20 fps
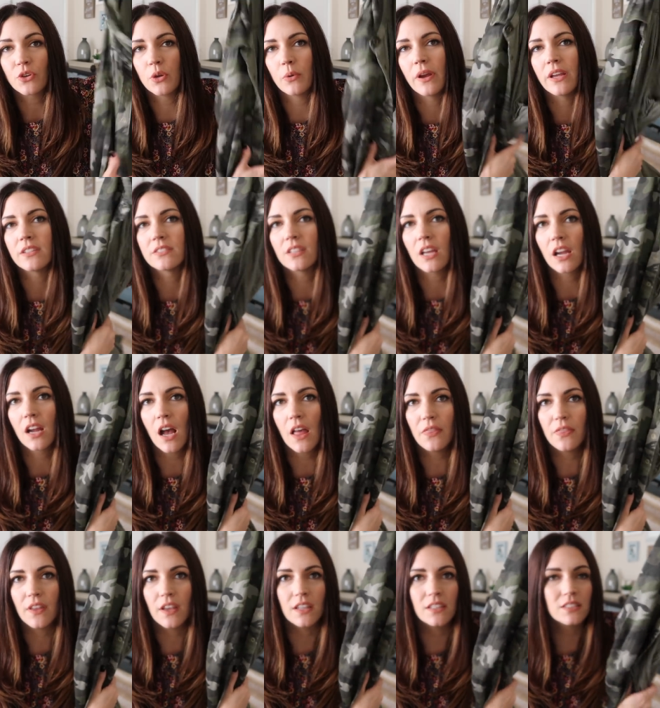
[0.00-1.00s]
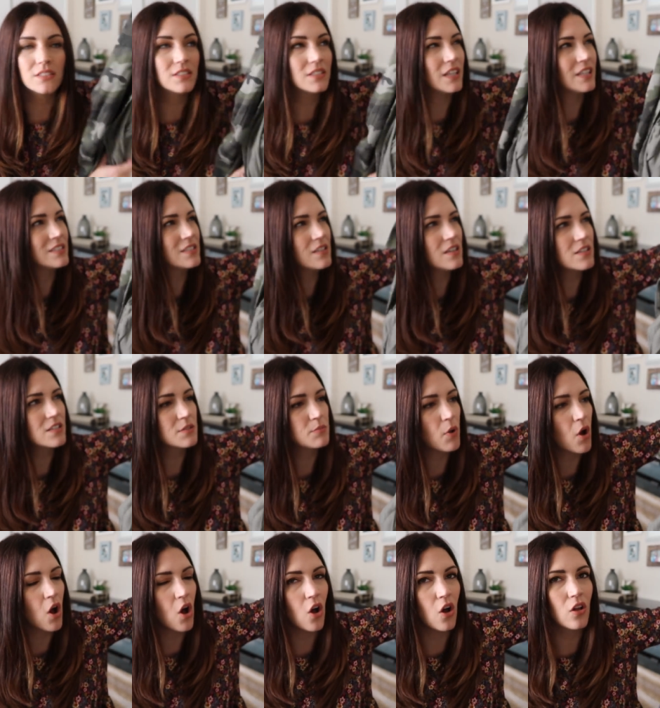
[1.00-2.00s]
So anyways, I got this. It's in a
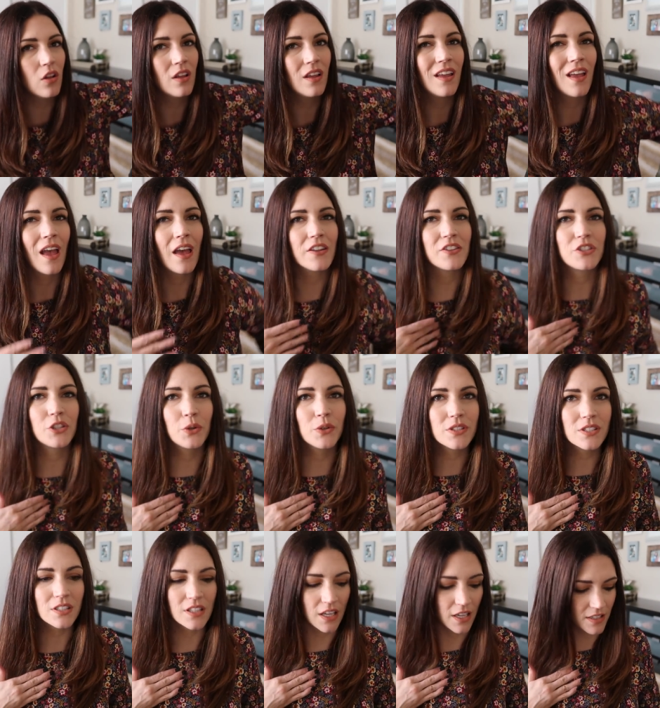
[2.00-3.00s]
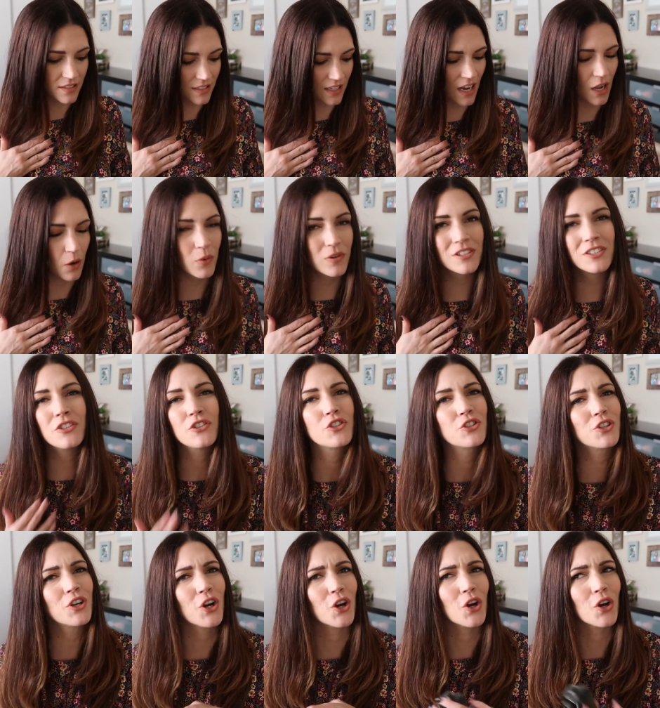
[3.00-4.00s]
small, and so is this, and I wasn't
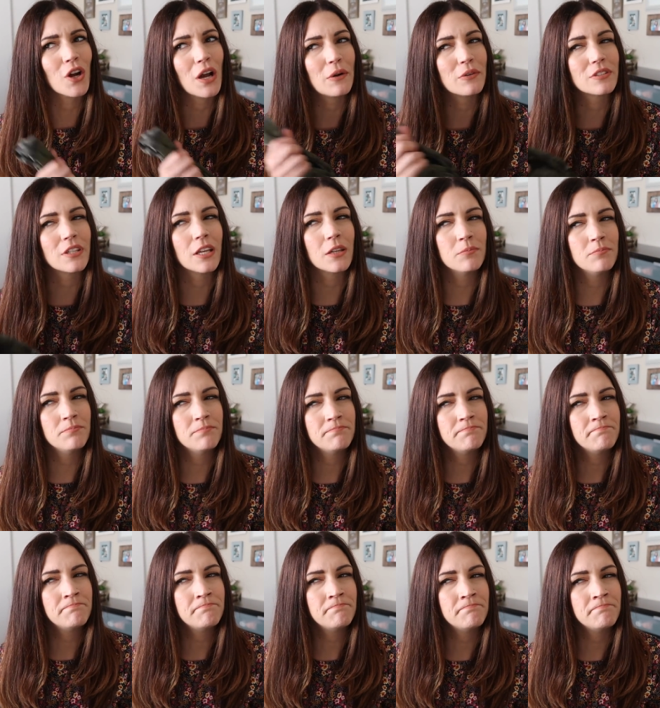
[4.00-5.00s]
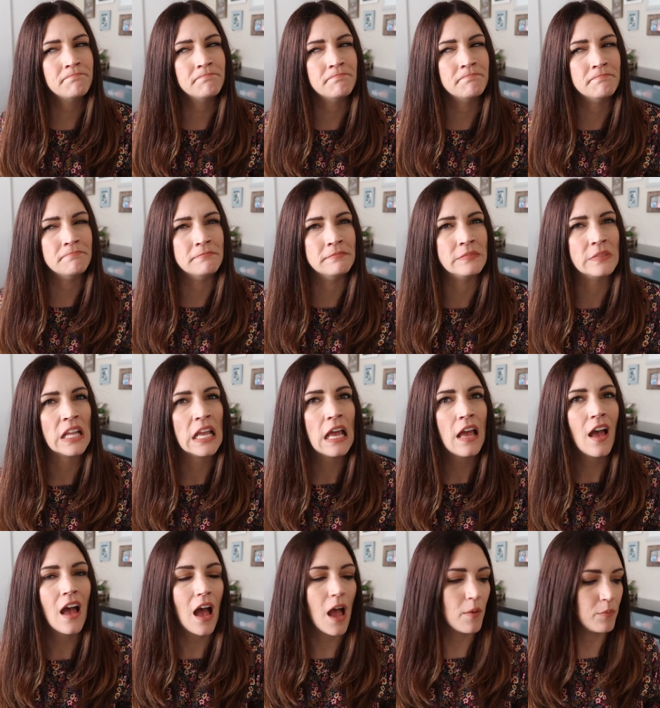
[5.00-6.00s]
sure. I was like, I'm
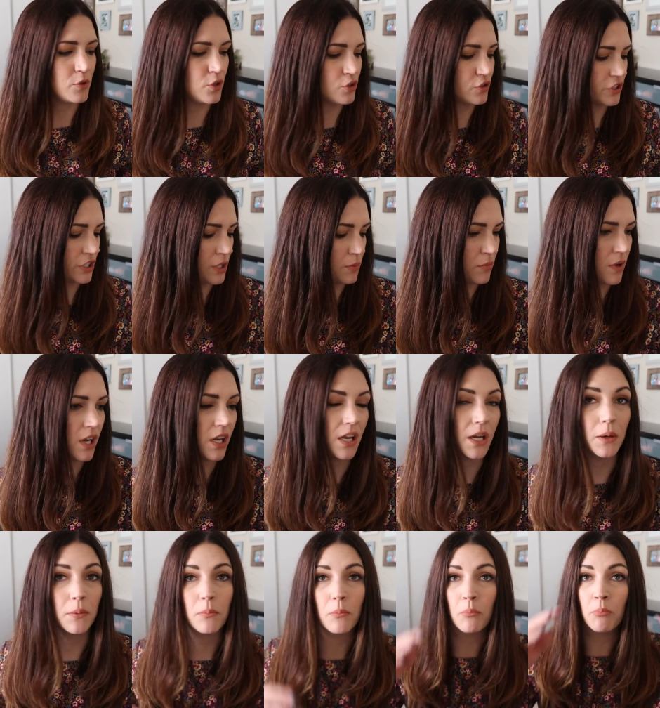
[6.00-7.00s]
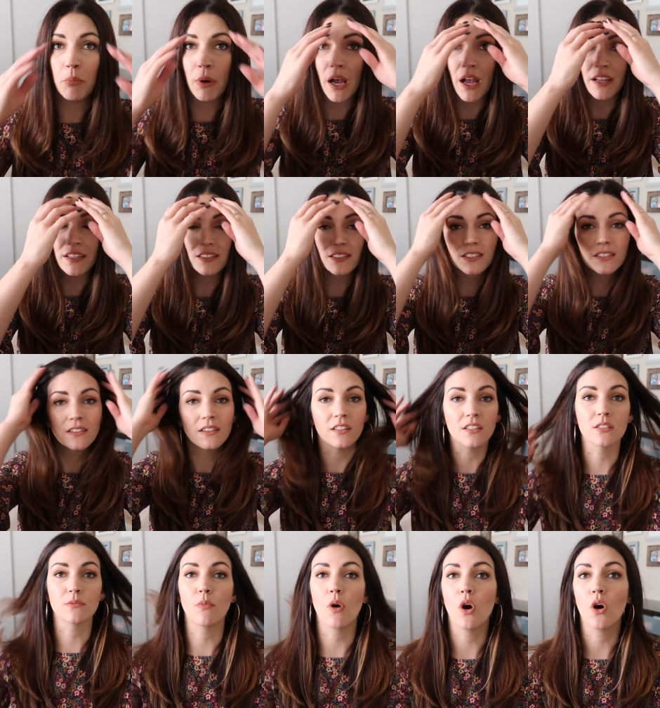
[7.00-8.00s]
usually a medium, but
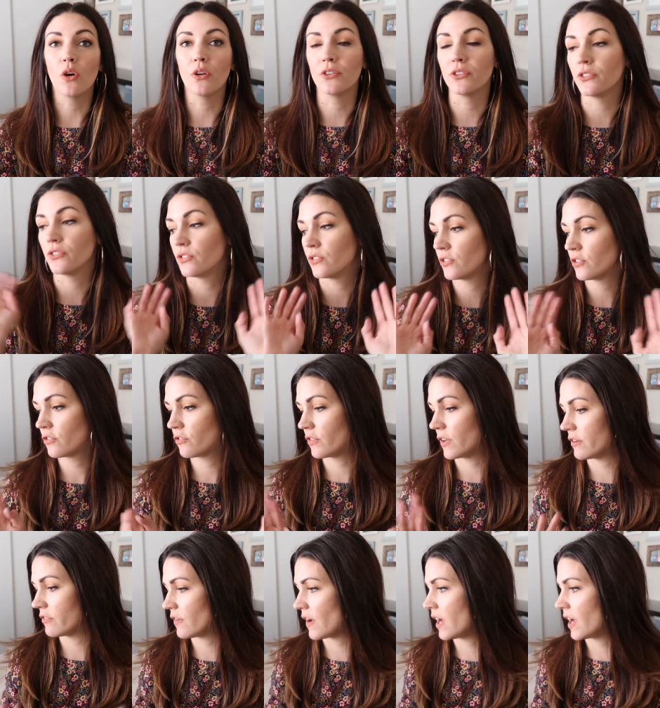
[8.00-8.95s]
the smalls fit